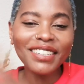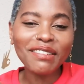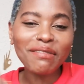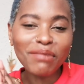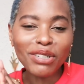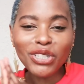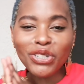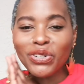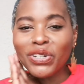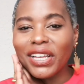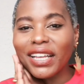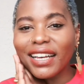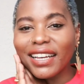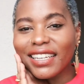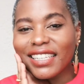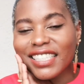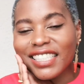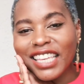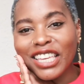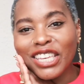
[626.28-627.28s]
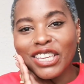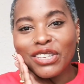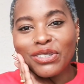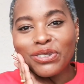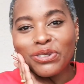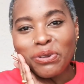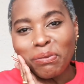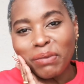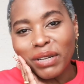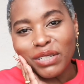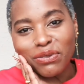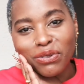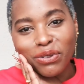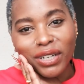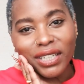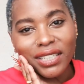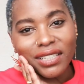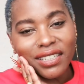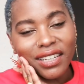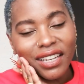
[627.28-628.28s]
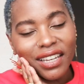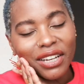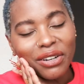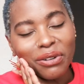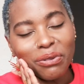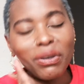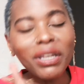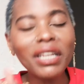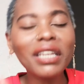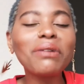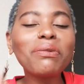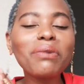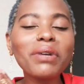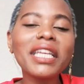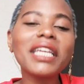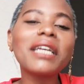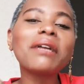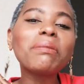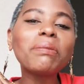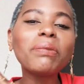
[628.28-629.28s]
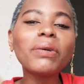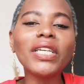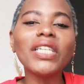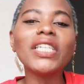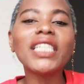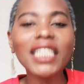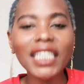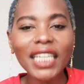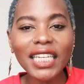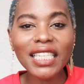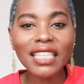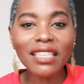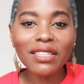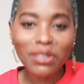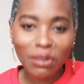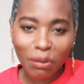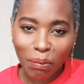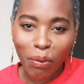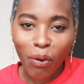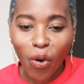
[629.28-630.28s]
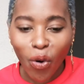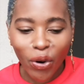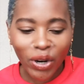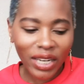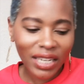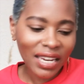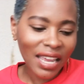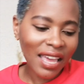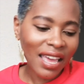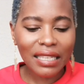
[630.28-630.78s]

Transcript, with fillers: But you guys, thank you so much for watching. I really, really appreciate the support.